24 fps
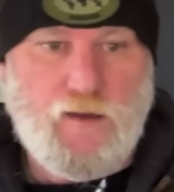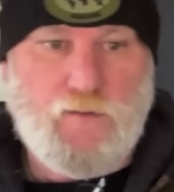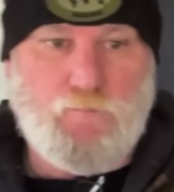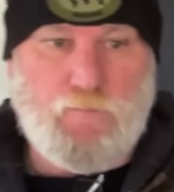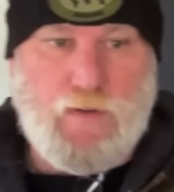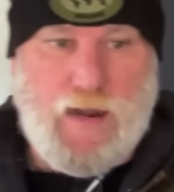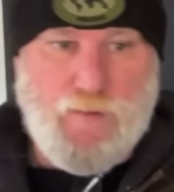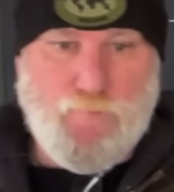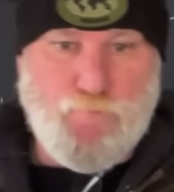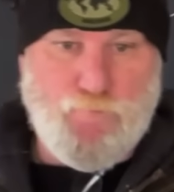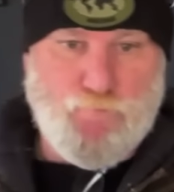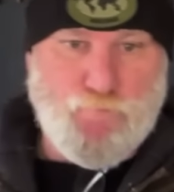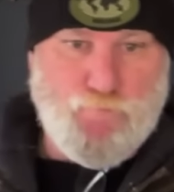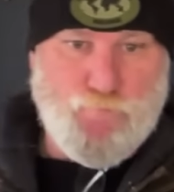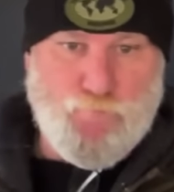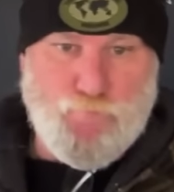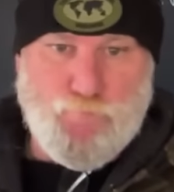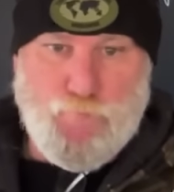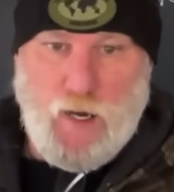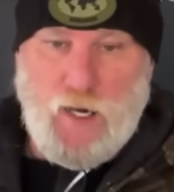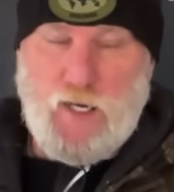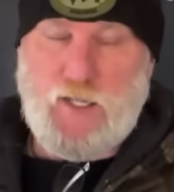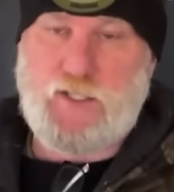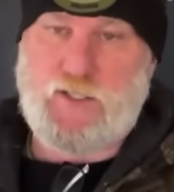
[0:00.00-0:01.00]
My
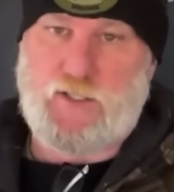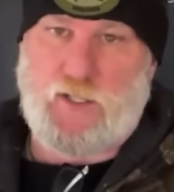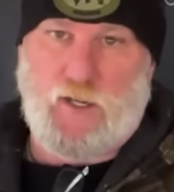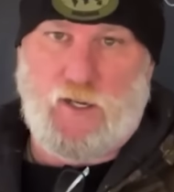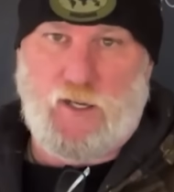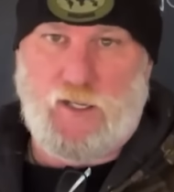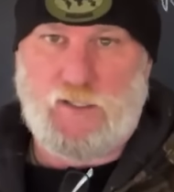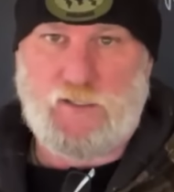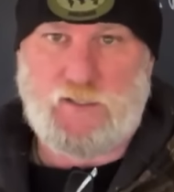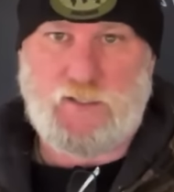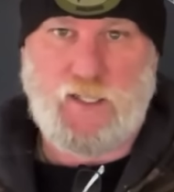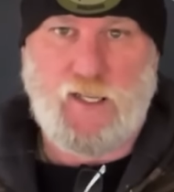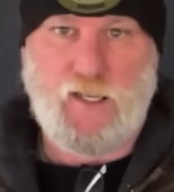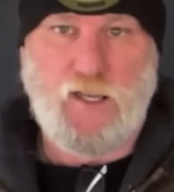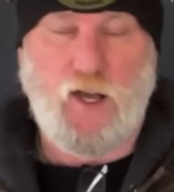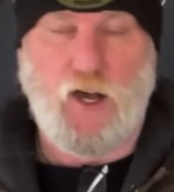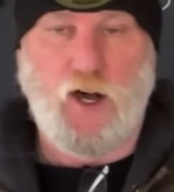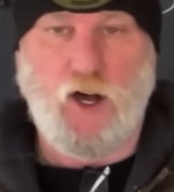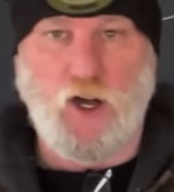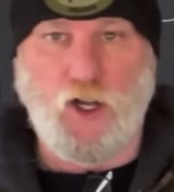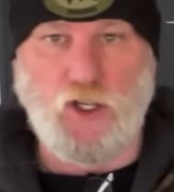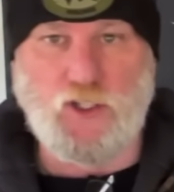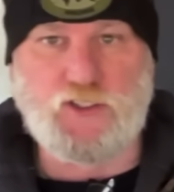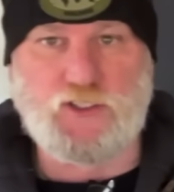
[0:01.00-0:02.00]
buck saws
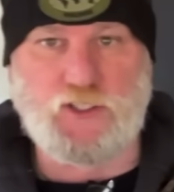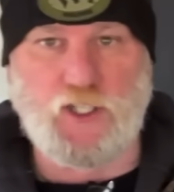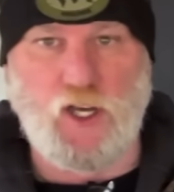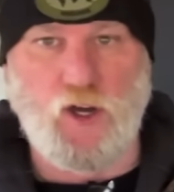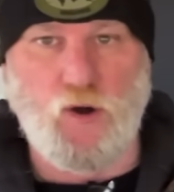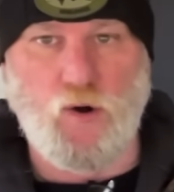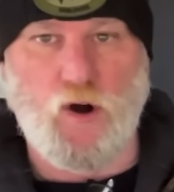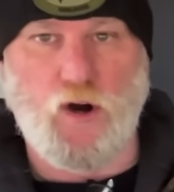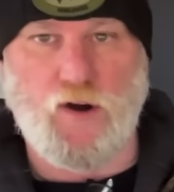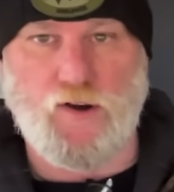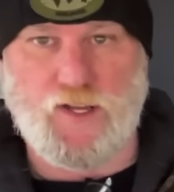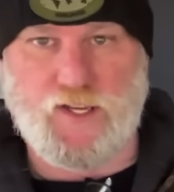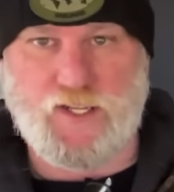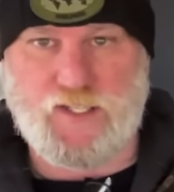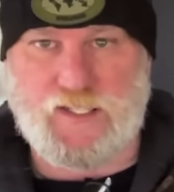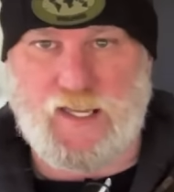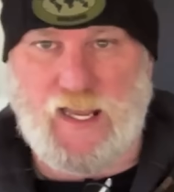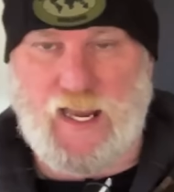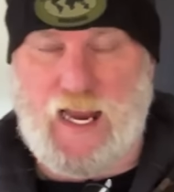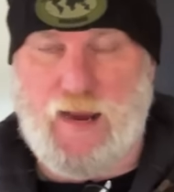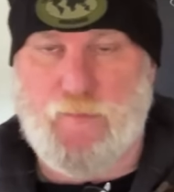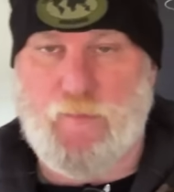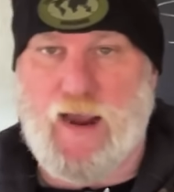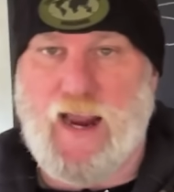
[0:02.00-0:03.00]
also are the
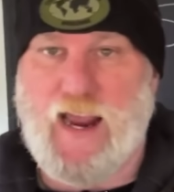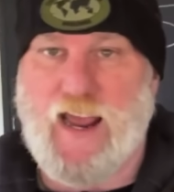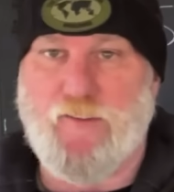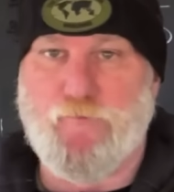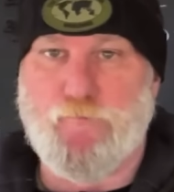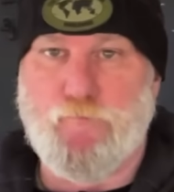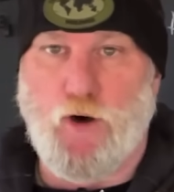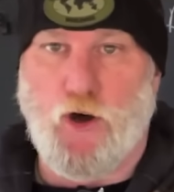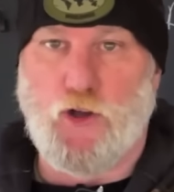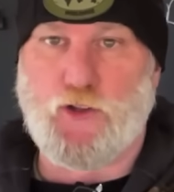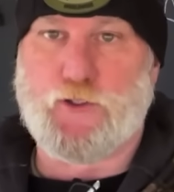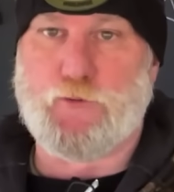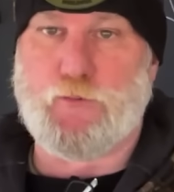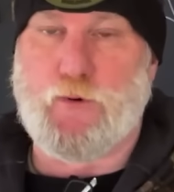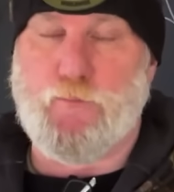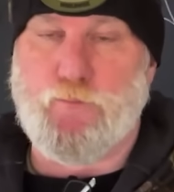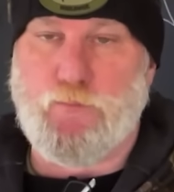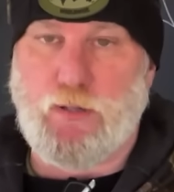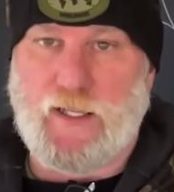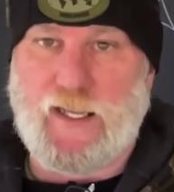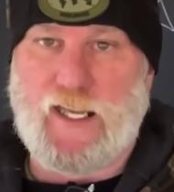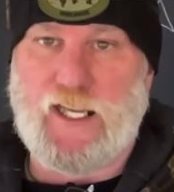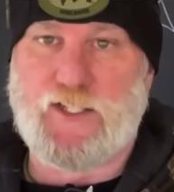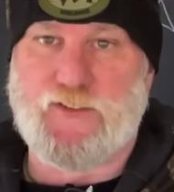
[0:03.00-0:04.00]
same. I have multiple
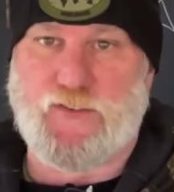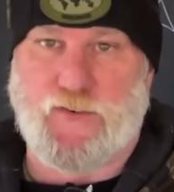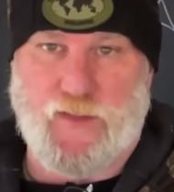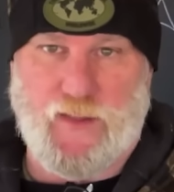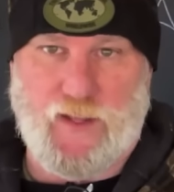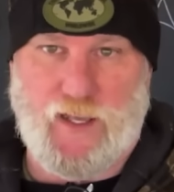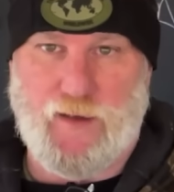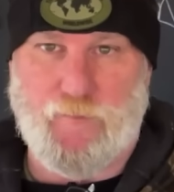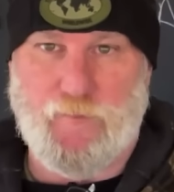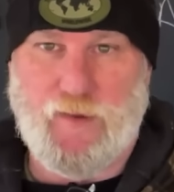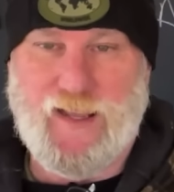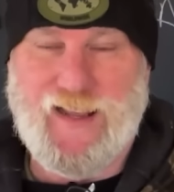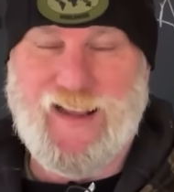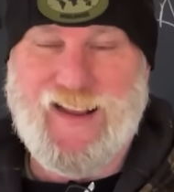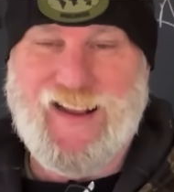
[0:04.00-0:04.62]
blades for them.